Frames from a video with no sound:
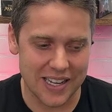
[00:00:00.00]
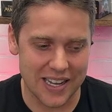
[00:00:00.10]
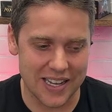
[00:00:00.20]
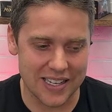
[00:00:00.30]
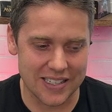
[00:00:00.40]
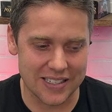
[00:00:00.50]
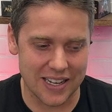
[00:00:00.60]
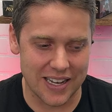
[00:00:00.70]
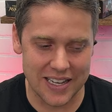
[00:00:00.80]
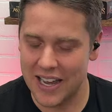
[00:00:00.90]
and
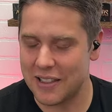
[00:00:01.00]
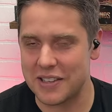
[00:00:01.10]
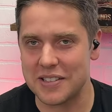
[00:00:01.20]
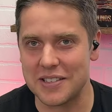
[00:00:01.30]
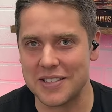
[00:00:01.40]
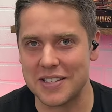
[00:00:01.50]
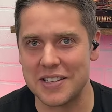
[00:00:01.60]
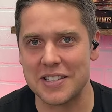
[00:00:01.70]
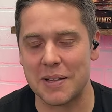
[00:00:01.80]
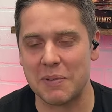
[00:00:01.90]
and yeah, this is
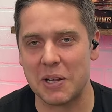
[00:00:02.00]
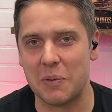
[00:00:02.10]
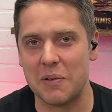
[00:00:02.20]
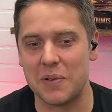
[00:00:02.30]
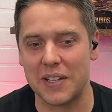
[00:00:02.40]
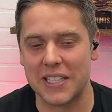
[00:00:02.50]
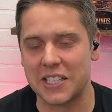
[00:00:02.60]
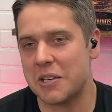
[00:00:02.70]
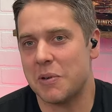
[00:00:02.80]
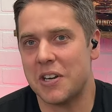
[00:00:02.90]
this is something we feel like the
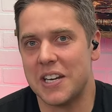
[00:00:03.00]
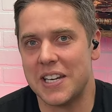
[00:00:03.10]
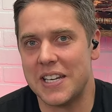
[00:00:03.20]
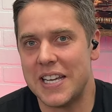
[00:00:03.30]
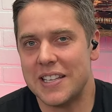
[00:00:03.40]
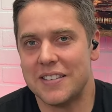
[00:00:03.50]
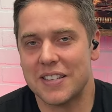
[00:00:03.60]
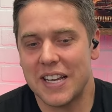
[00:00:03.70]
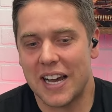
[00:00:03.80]
community needs.